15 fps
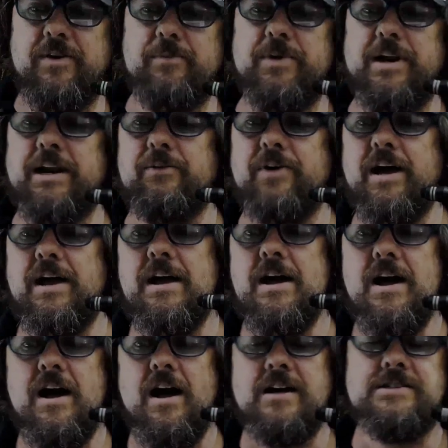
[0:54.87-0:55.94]
But anyway,
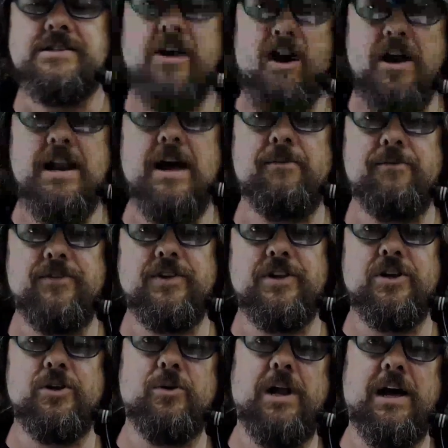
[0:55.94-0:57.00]
I signed up for
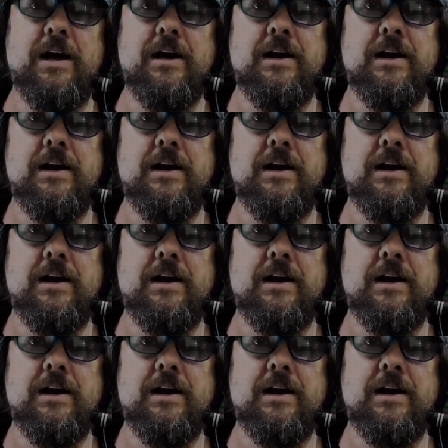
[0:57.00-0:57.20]
Loola